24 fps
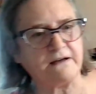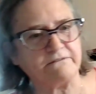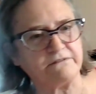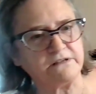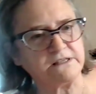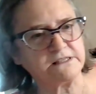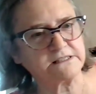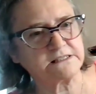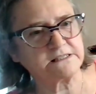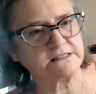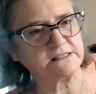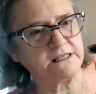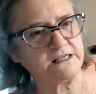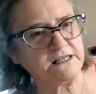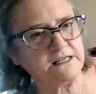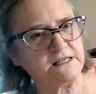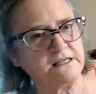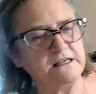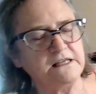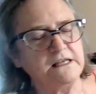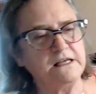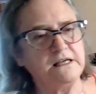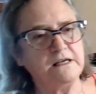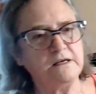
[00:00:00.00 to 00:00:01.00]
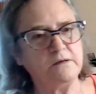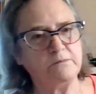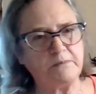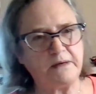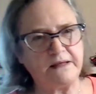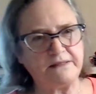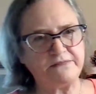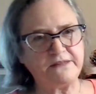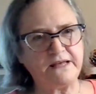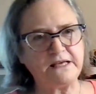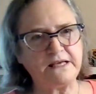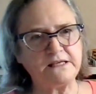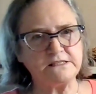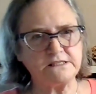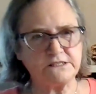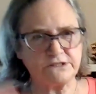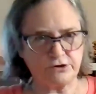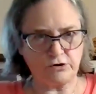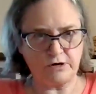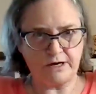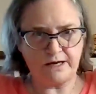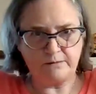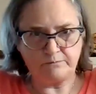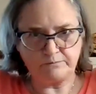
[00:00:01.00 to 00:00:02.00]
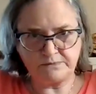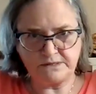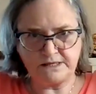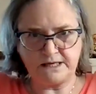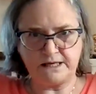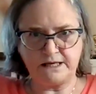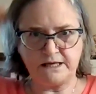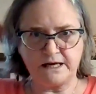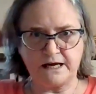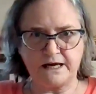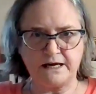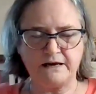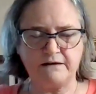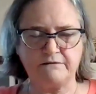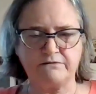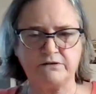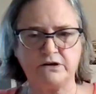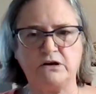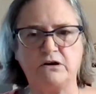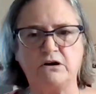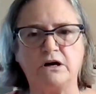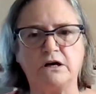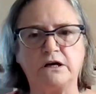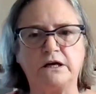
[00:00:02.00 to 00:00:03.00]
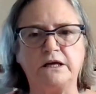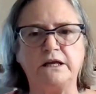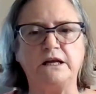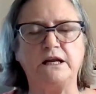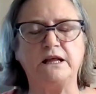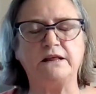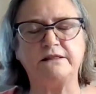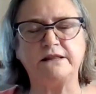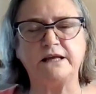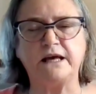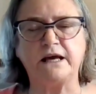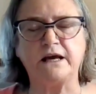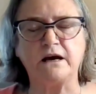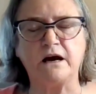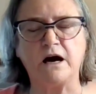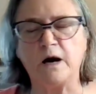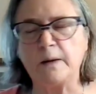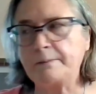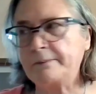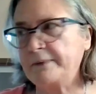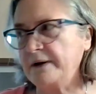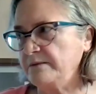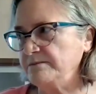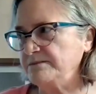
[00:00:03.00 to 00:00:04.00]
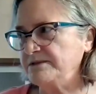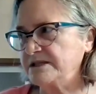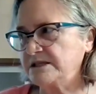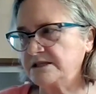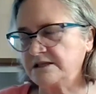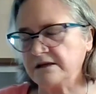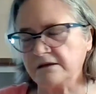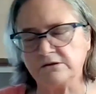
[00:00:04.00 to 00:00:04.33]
Obviously, my things are empty. I haven't hung anything up.